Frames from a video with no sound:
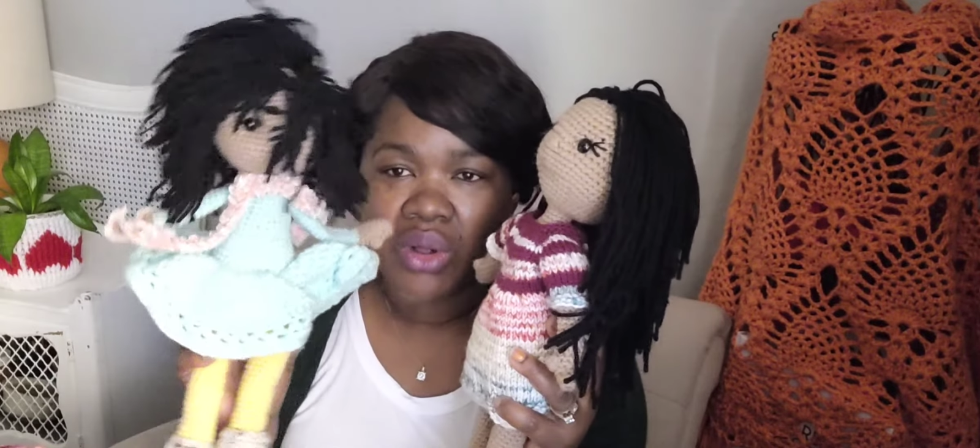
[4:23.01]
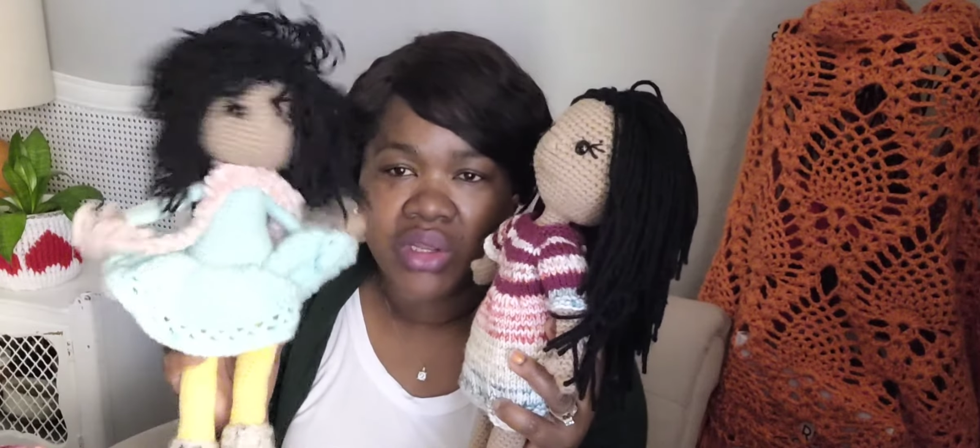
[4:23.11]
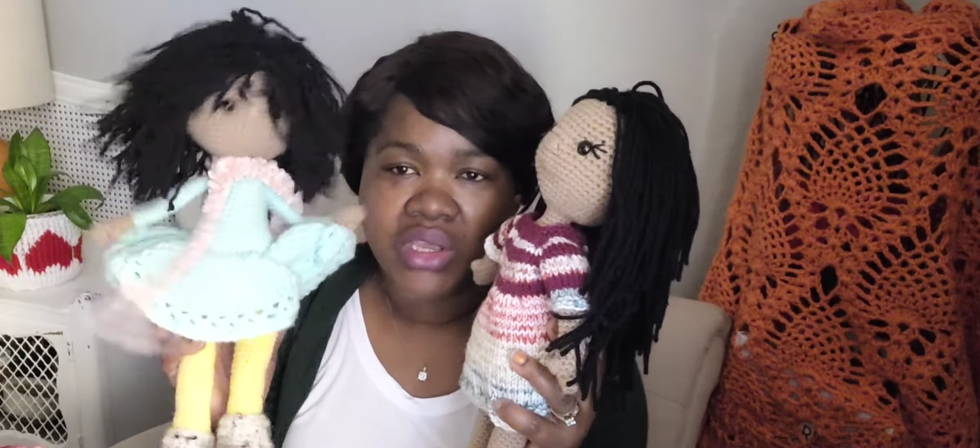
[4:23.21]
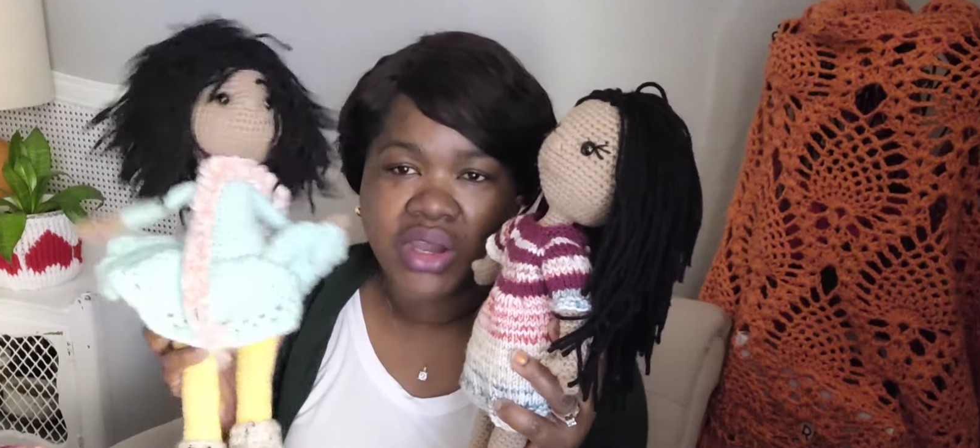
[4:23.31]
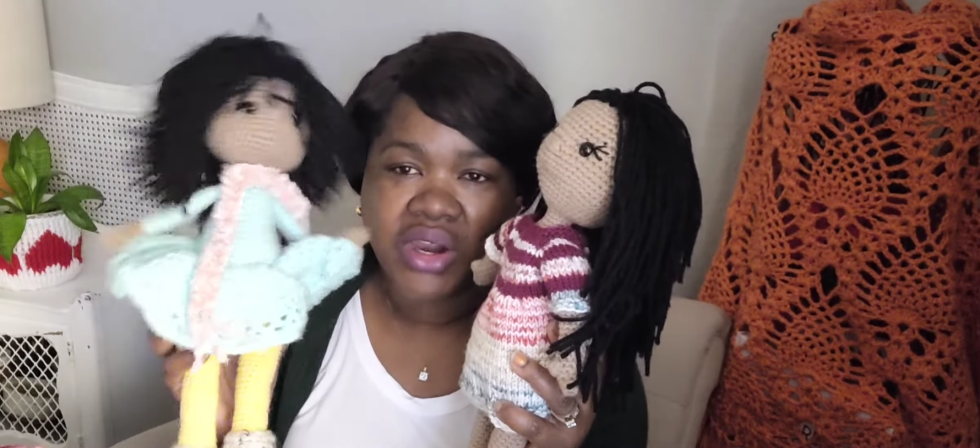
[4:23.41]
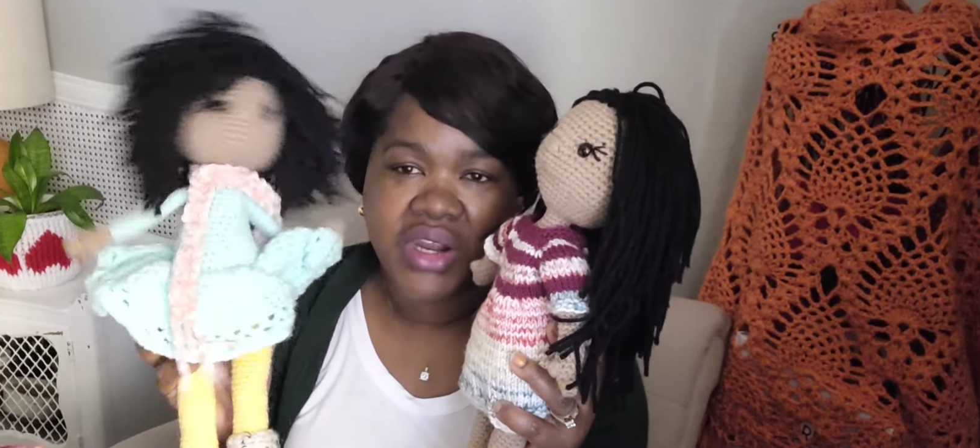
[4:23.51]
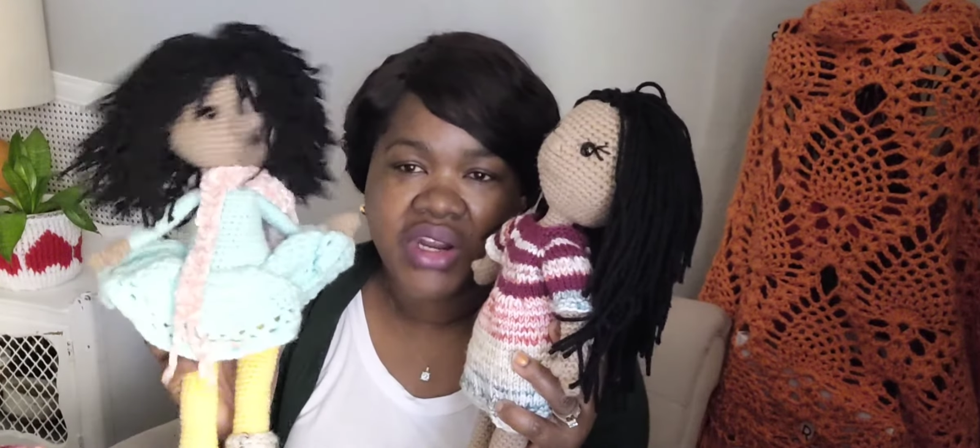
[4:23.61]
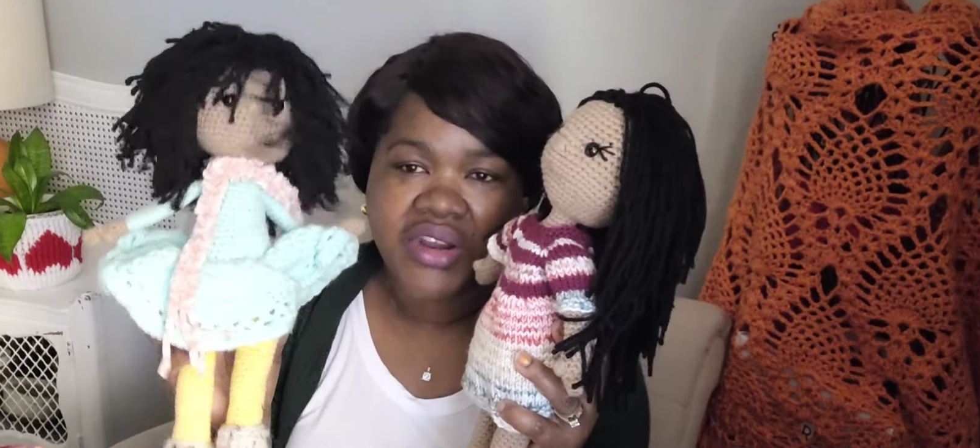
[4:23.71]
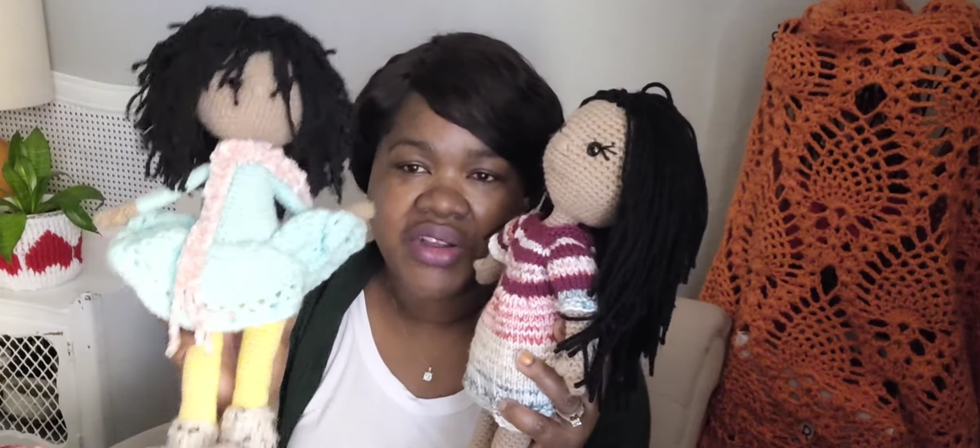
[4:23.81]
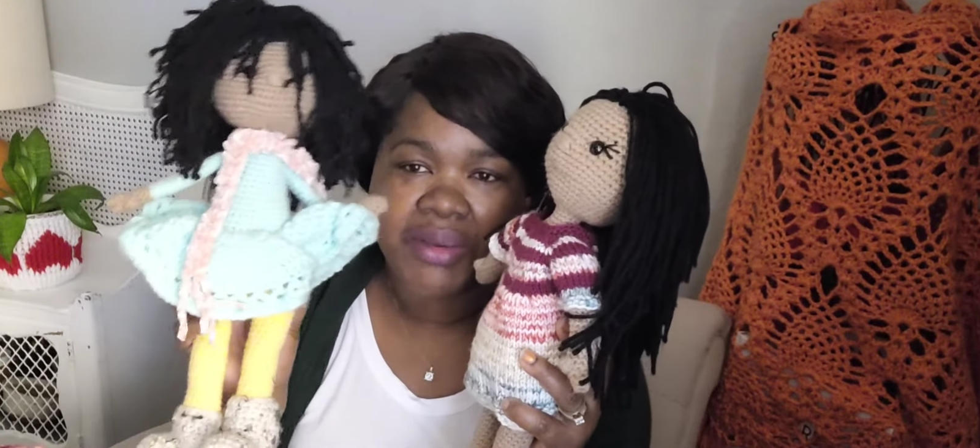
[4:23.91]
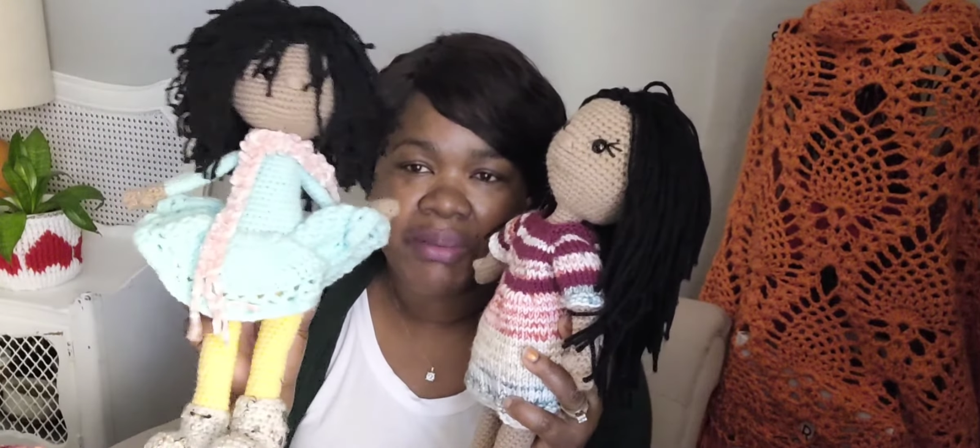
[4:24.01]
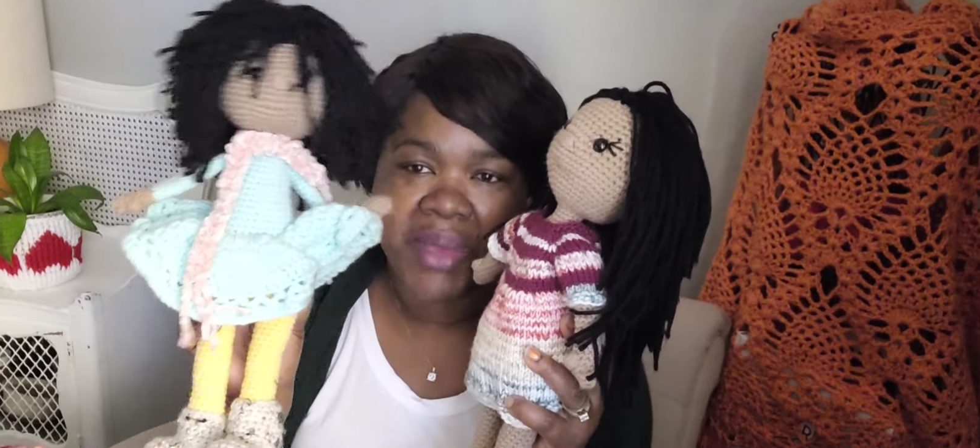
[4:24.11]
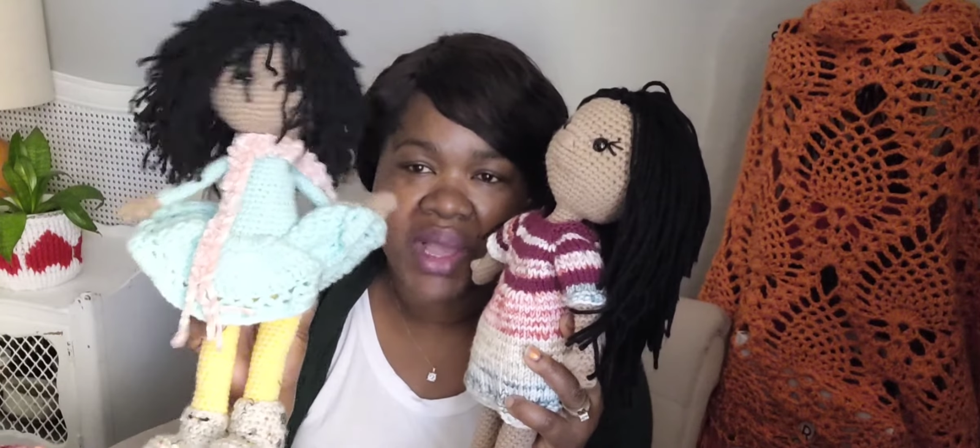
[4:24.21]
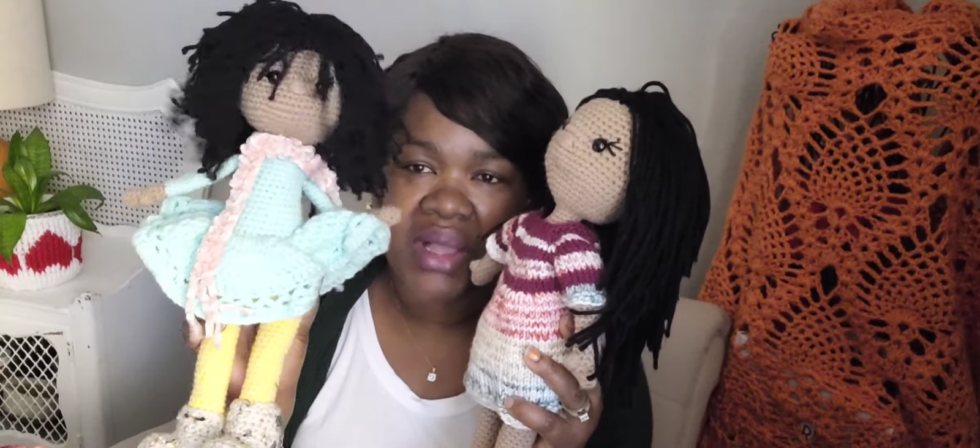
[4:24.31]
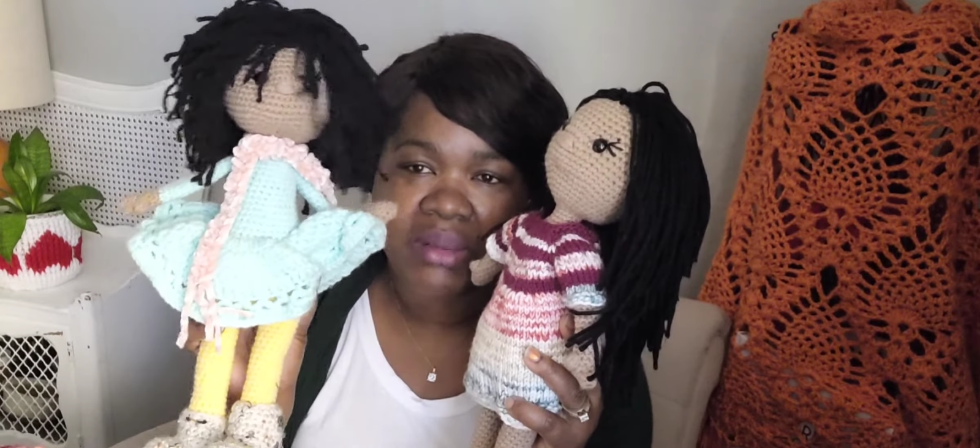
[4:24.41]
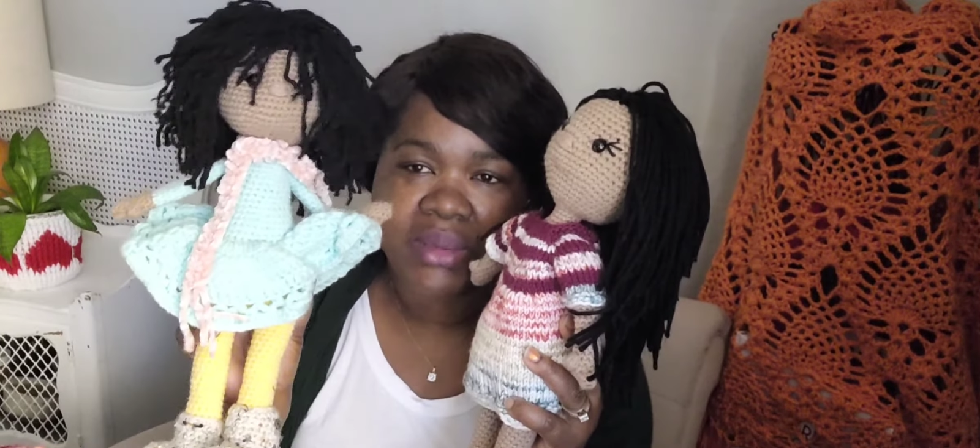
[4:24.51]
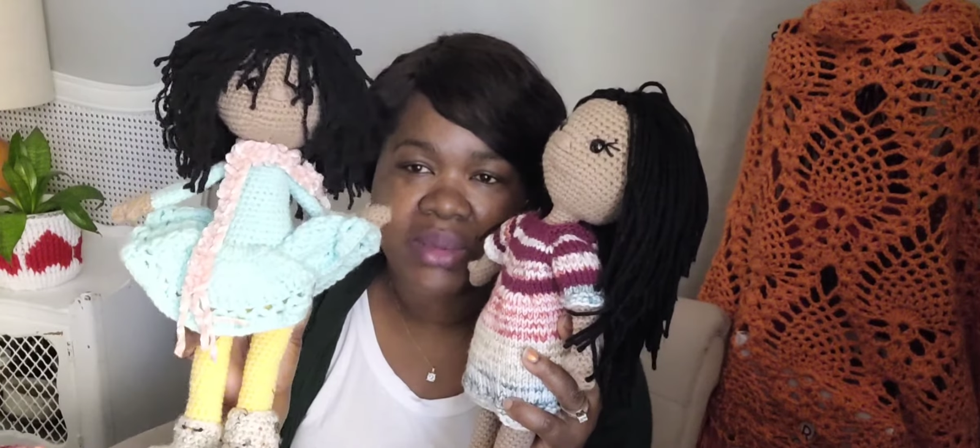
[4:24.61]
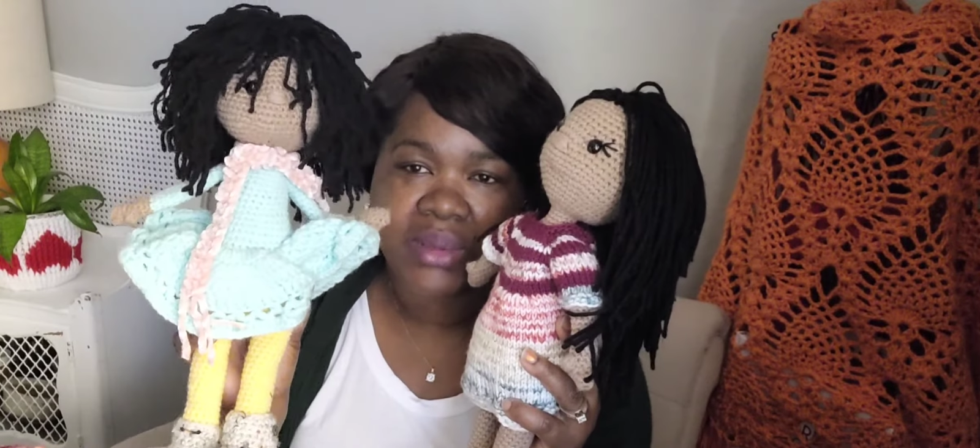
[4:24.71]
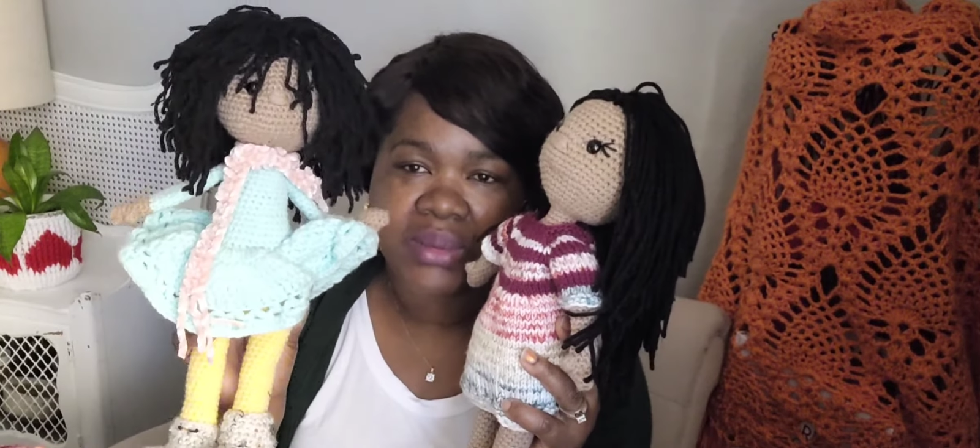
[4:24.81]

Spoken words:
the yarn are impeccable